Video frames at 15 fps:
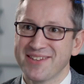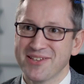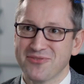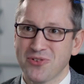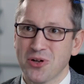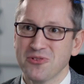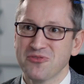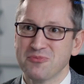the
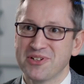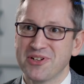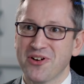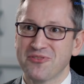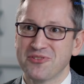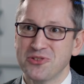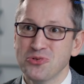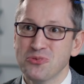evolvement
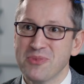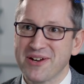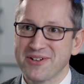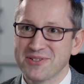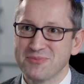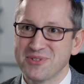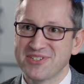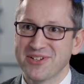of new
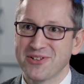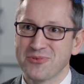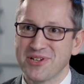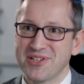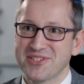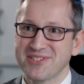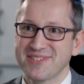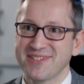management
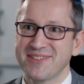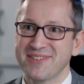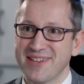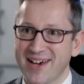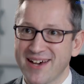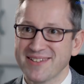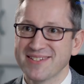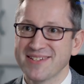generations in the
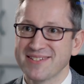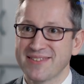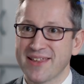answers